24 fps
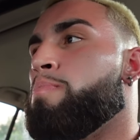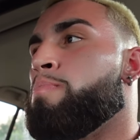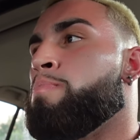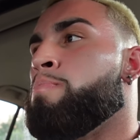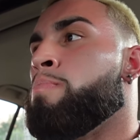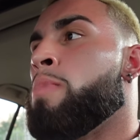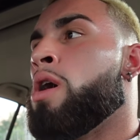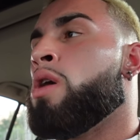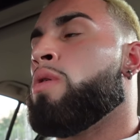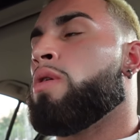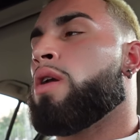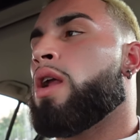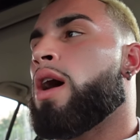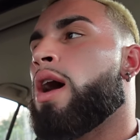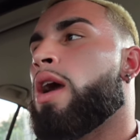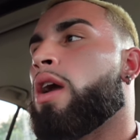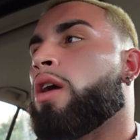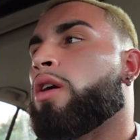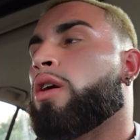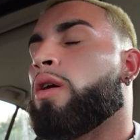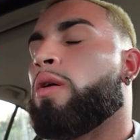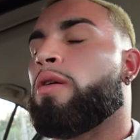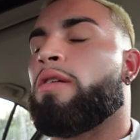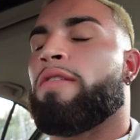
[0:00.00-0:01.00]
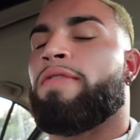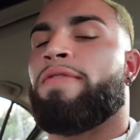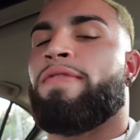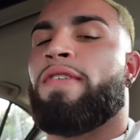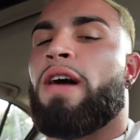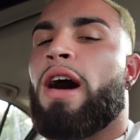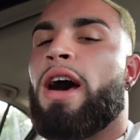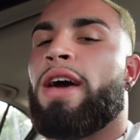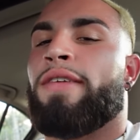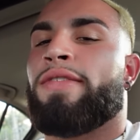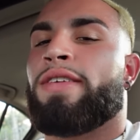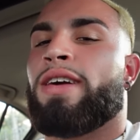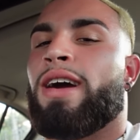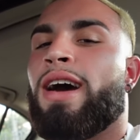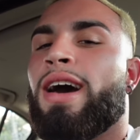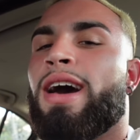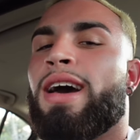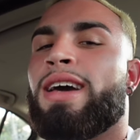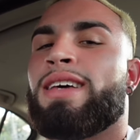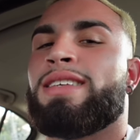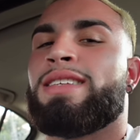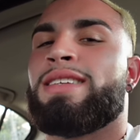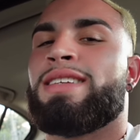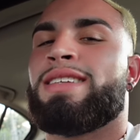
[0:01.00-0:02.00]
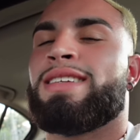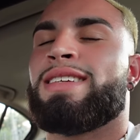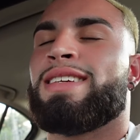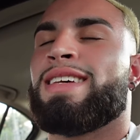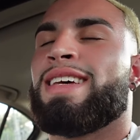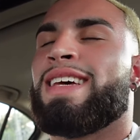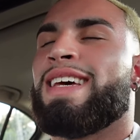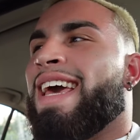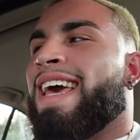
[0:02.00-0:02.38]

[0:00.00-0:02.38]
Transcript: Mo and I are going to Five Guys